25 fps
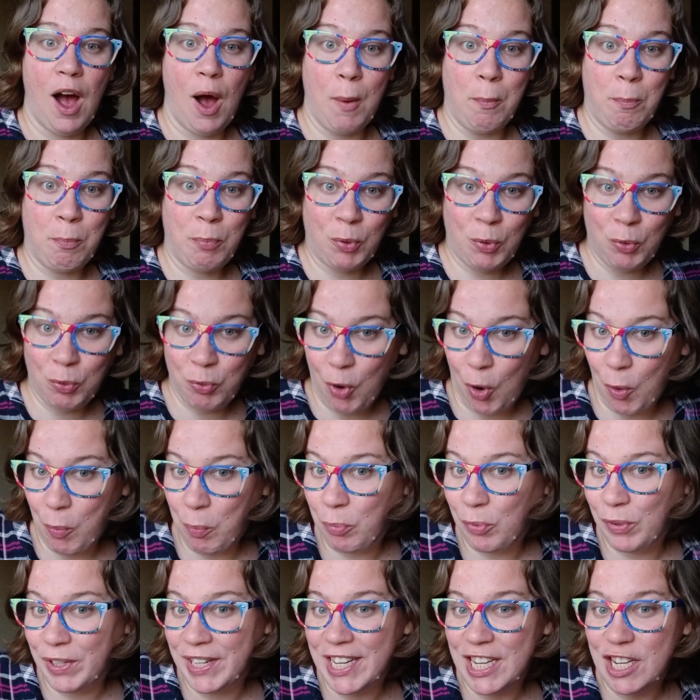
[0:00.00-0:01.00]

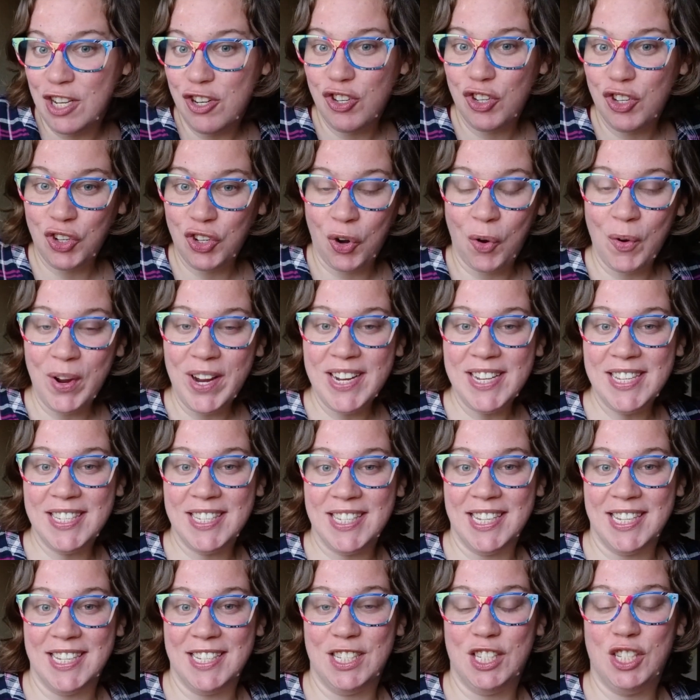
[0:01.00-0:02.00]
appropriate
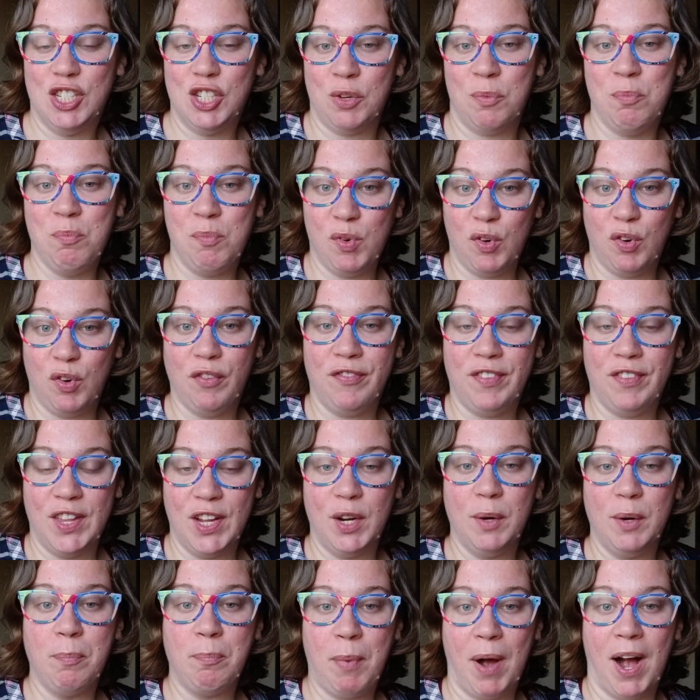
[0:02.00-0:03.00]
choices to move
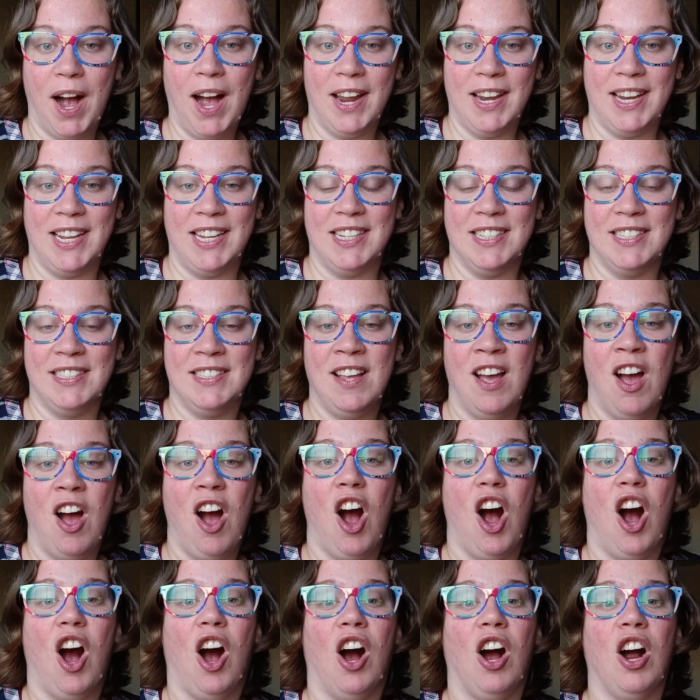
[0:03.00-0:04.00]
their bodies
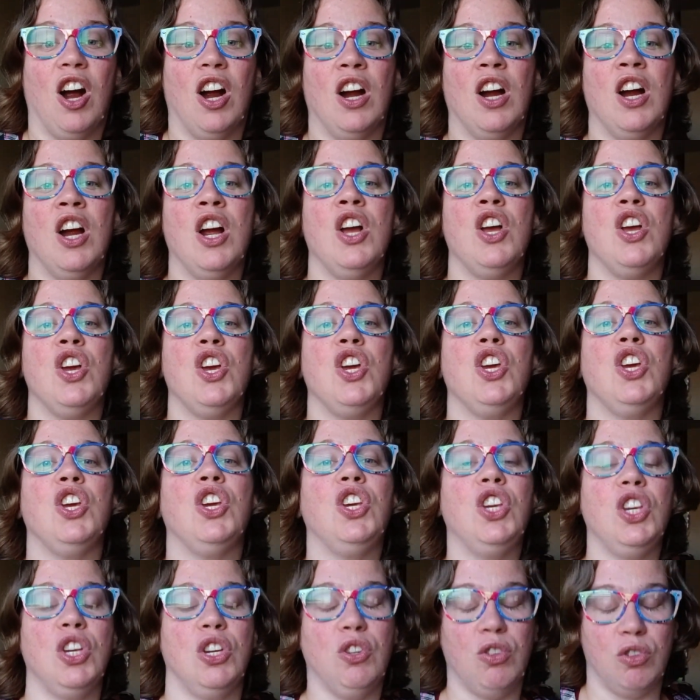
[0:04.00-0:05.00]
are
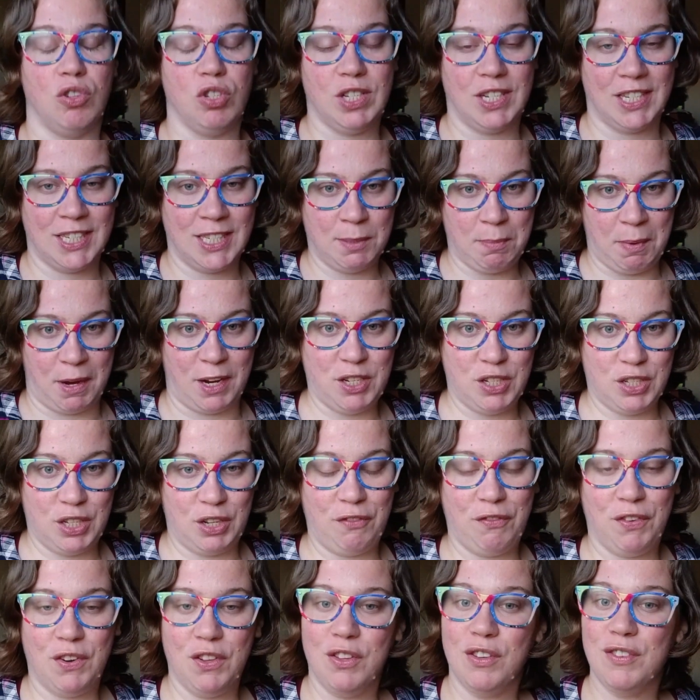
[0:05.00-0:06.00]
huge,
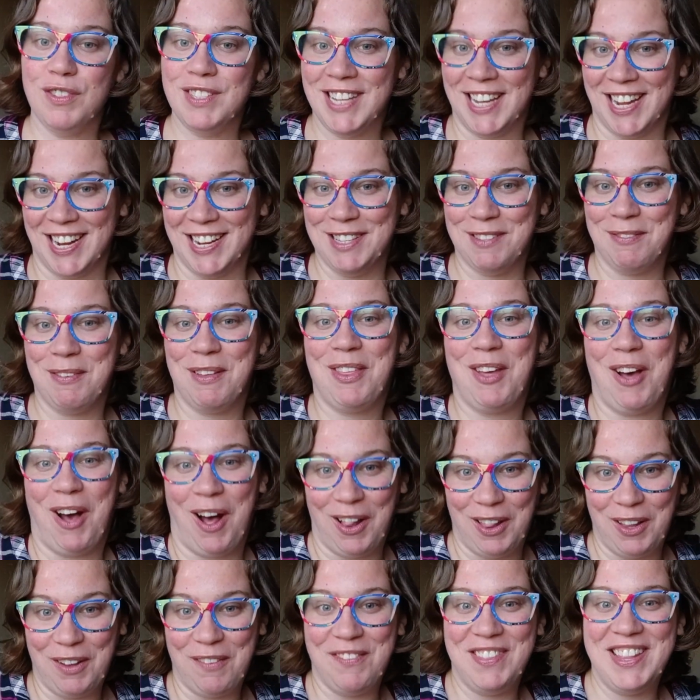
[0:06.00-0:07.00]
especially for those kids with
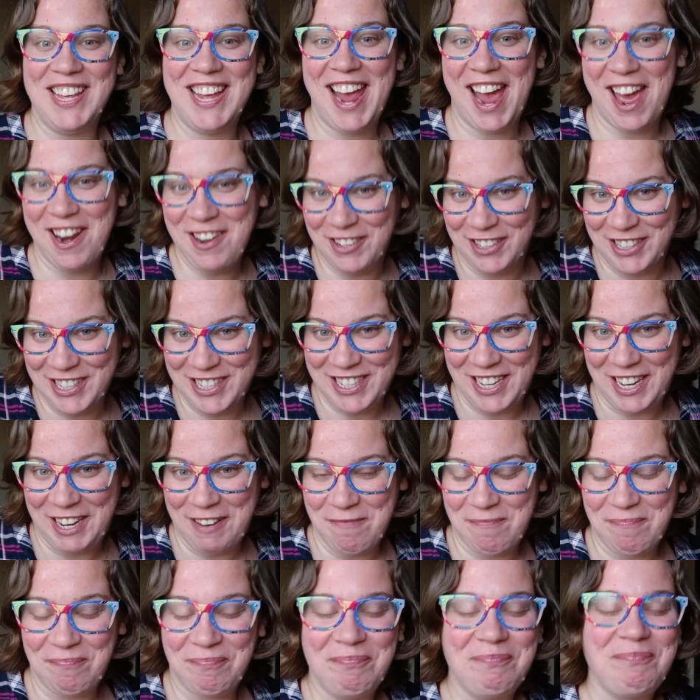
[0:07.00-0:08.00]
all of the energy.
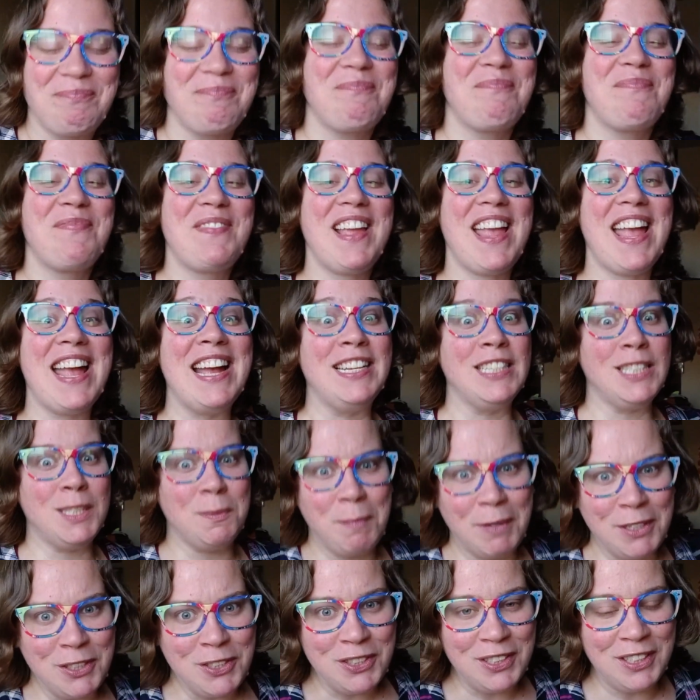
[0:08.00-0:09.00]

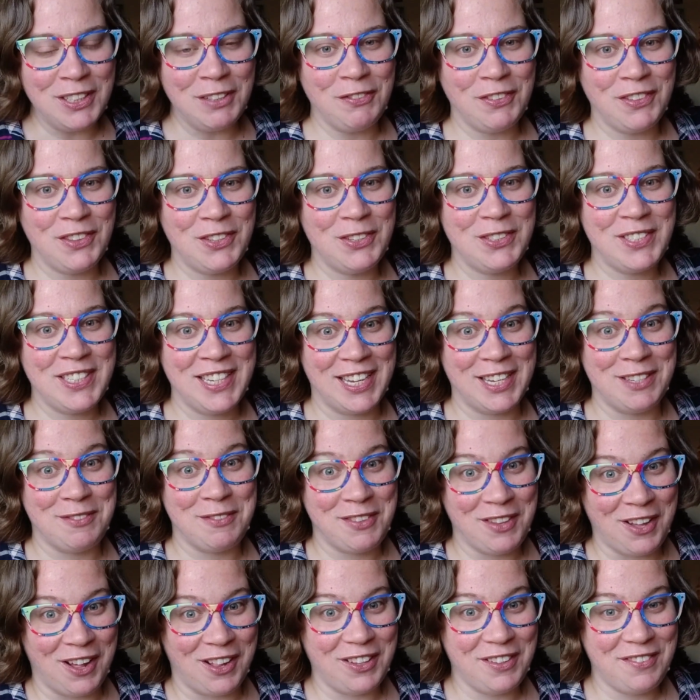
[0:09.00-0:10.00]
Especially for those kids
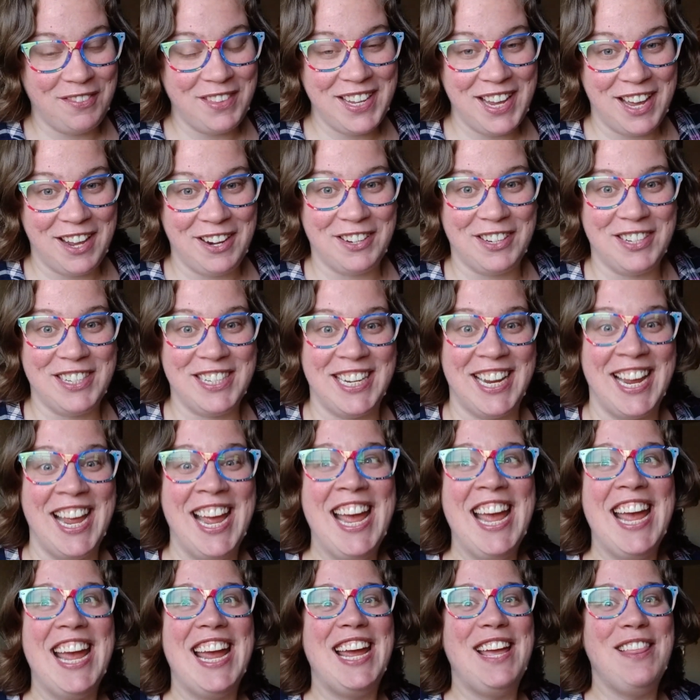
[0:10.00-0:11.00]
with all of the energy
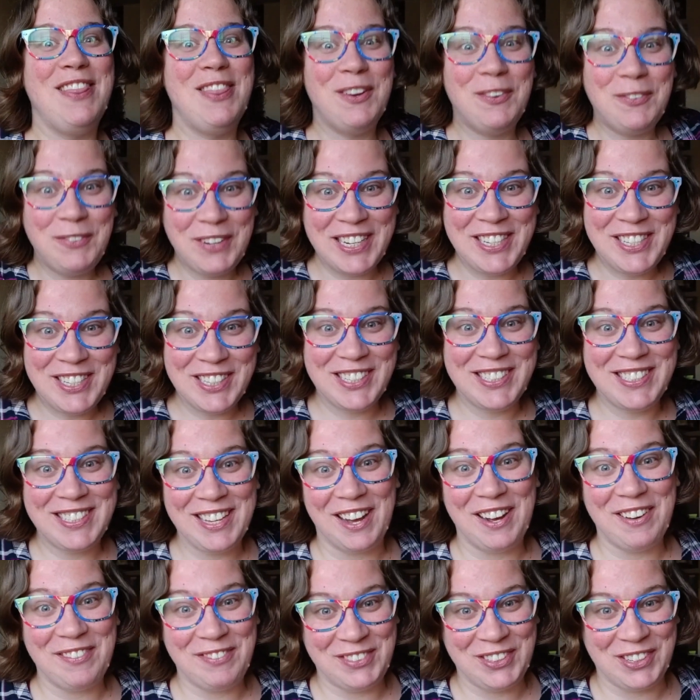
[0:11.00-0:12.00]
in the winters
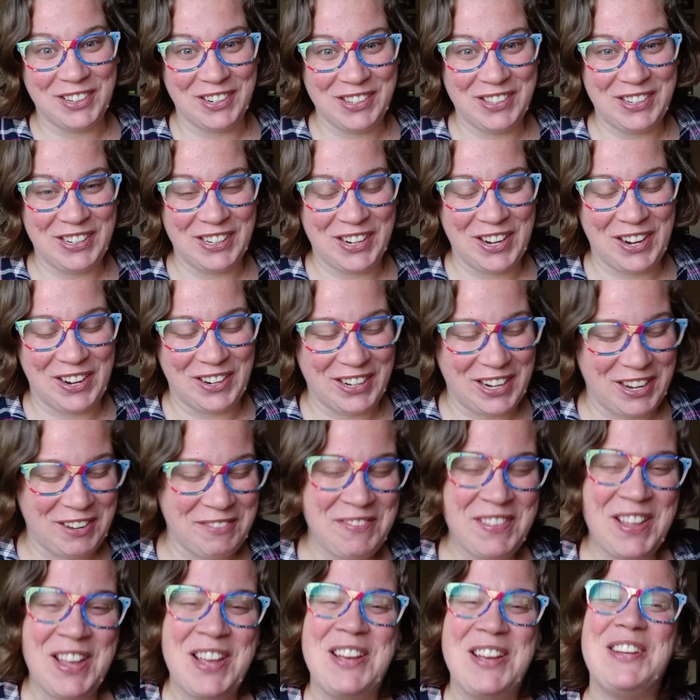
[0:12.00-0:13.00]
of North Dakota.
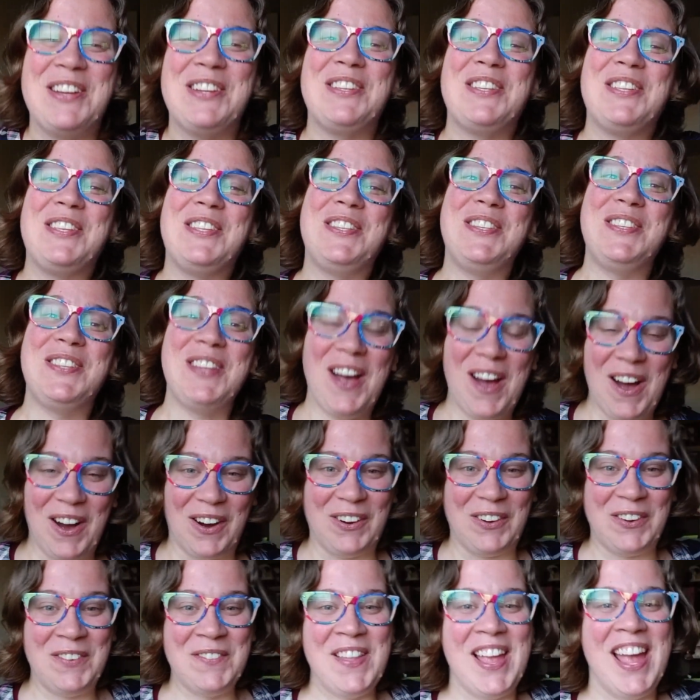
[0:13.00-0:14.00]

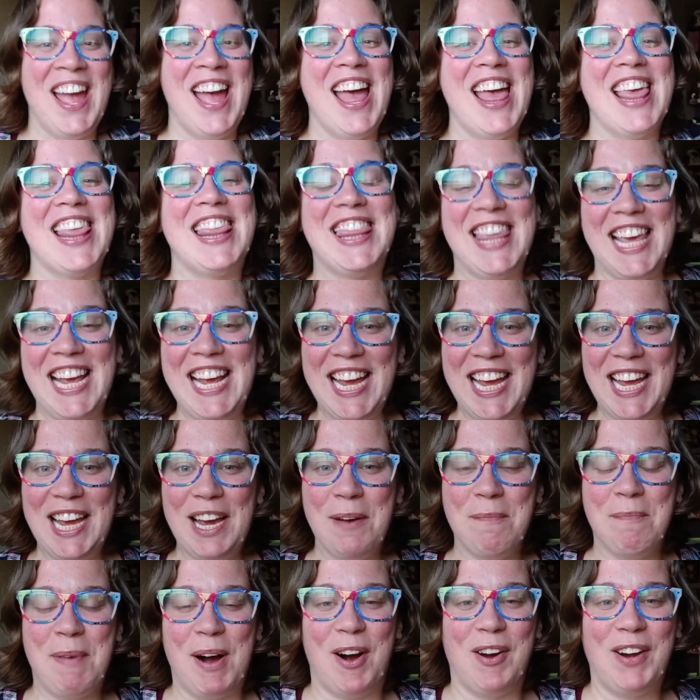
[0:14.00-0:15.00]
So,
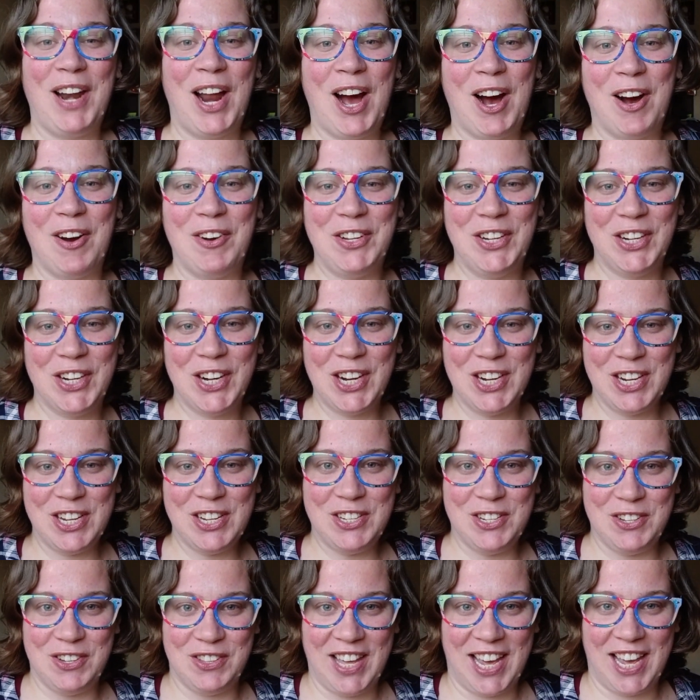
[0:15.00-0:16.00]
thinking about how you're going
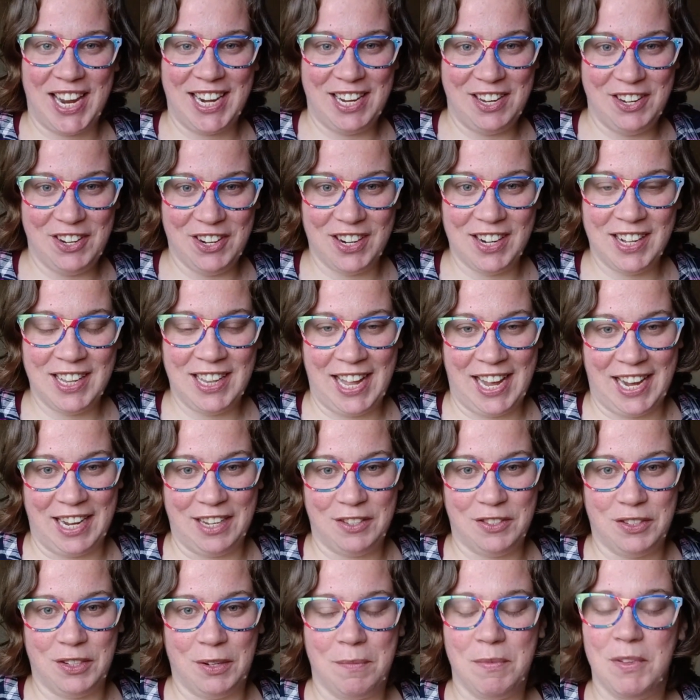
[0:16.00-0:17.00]
to do that in your
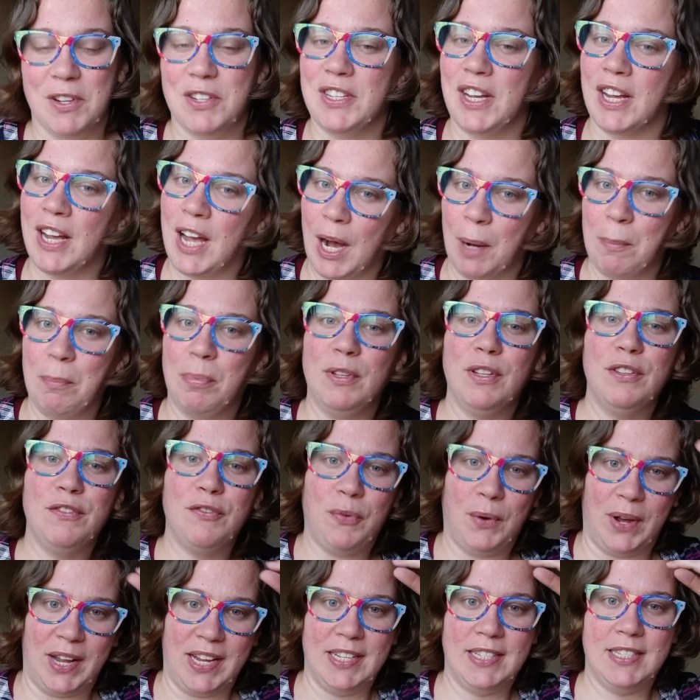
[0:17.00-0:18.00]
classroom, there's a couple
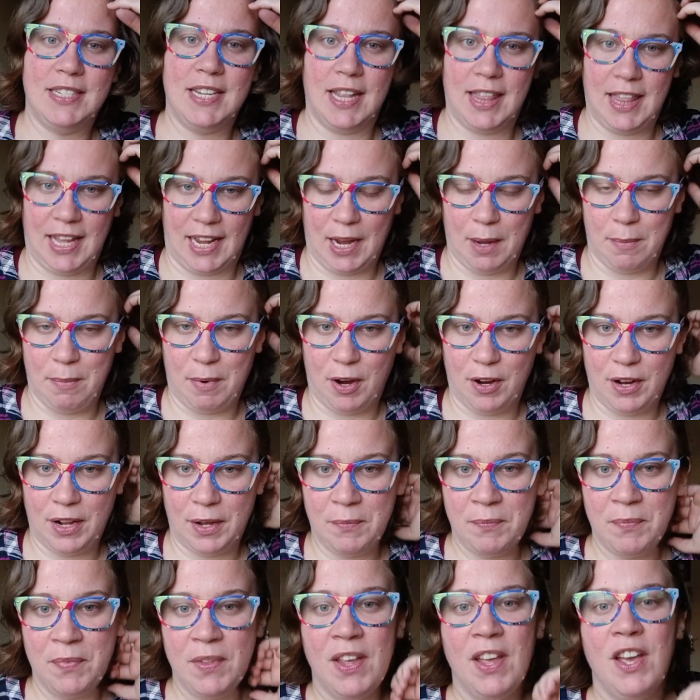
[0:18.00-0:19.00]
of ways to think about
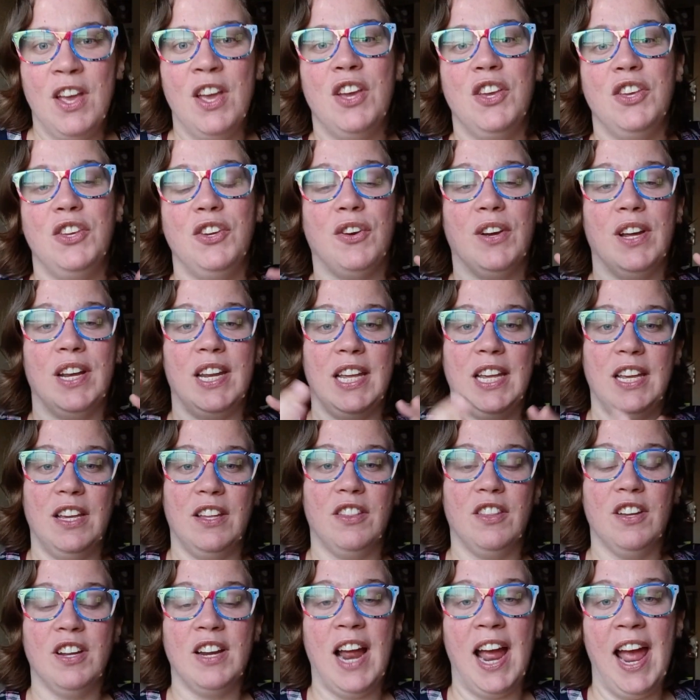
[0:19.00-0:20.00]
it. You could
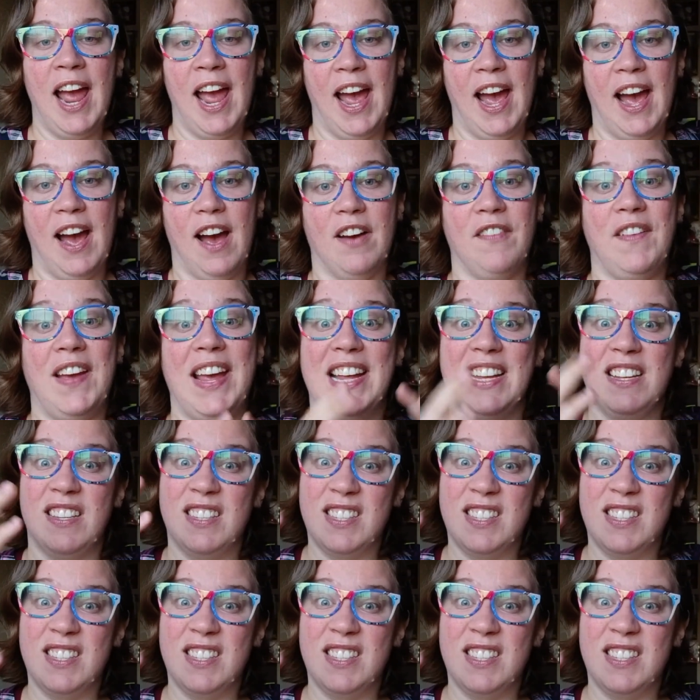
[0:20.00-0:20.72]
either have a